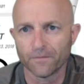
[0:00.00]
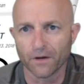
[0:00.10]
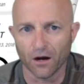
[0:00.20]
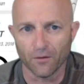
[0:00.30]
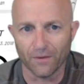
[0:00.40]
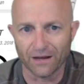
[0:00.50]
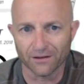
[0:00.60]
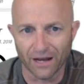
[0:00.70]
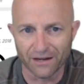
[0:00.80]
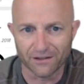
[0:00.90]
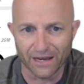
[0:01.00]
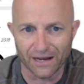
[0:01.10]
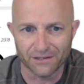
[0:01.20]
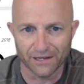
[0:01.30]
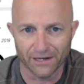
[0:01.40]
I like the
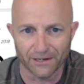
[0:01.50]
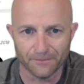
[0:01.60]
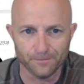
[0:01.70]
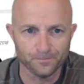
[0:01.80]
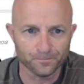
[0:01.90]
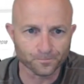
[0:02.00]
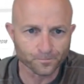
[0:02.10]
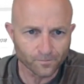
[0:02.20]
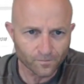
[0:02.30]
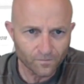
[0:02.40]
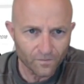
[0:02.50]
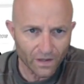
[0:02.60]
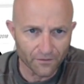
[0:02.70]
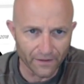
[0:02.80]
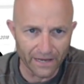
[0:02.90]
idea
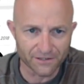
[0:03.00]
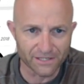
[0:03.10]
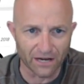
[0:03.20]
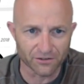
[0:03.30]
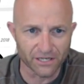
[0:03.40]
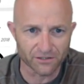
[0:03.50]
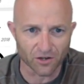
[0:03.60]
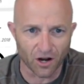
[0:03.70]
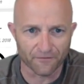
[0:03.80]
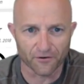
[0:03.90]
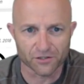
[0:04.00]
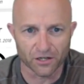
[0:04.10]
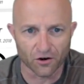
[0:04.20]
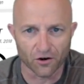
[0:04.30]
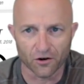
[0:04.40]
that Celsius offers
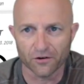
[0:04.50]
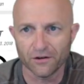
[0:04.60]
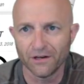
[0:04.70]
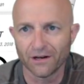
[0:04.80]
an earn.